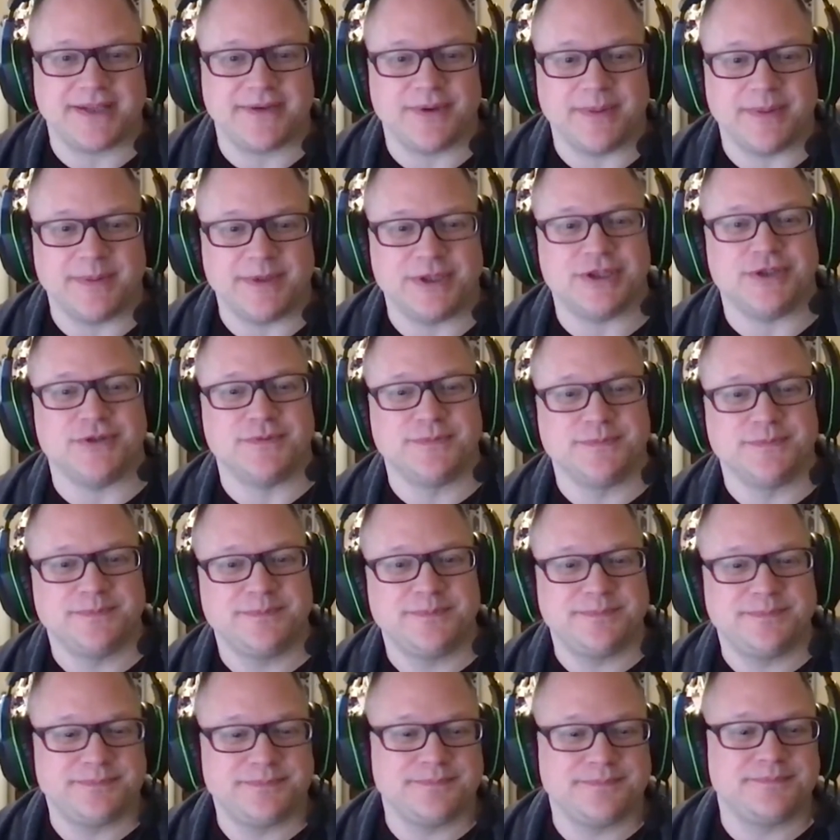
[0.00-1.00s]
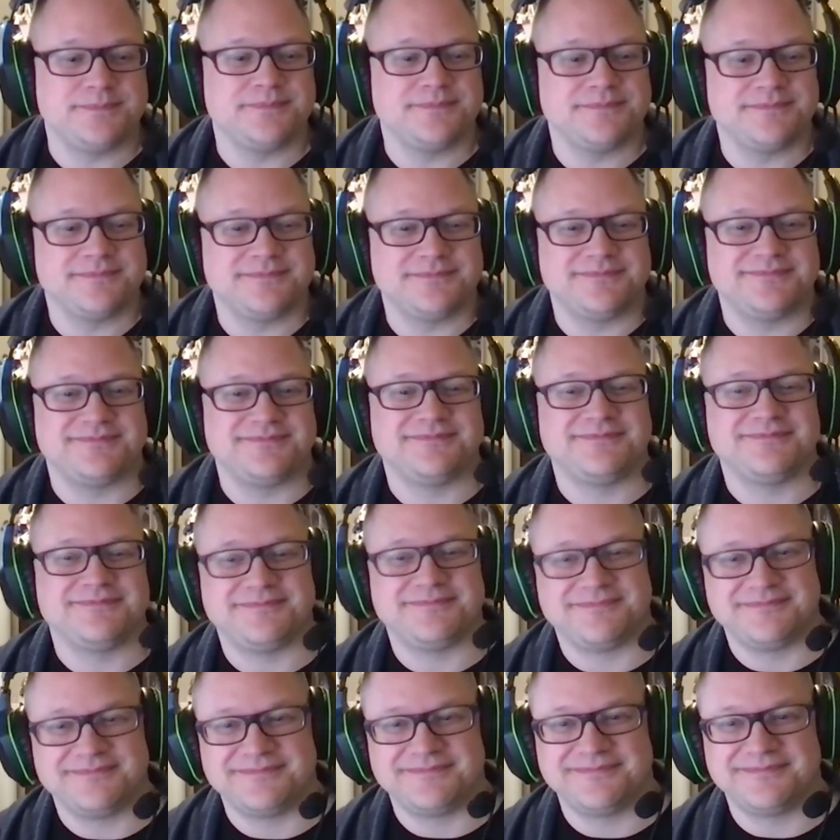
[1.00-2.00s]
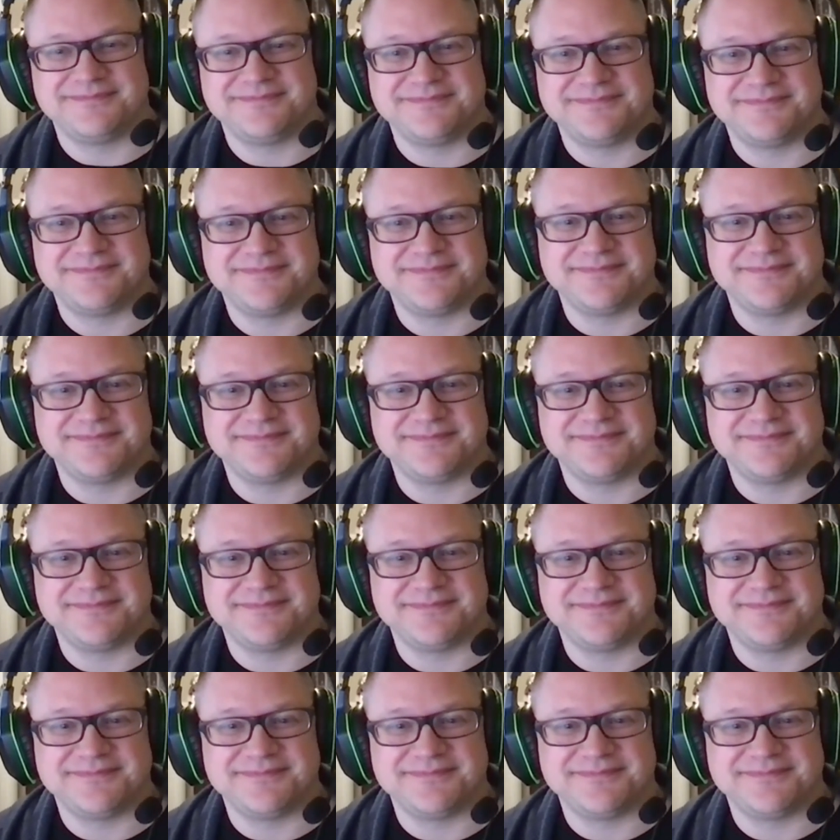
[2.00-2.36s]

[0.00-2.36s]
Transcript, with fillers: you, AmyJune. Okay. Bye. See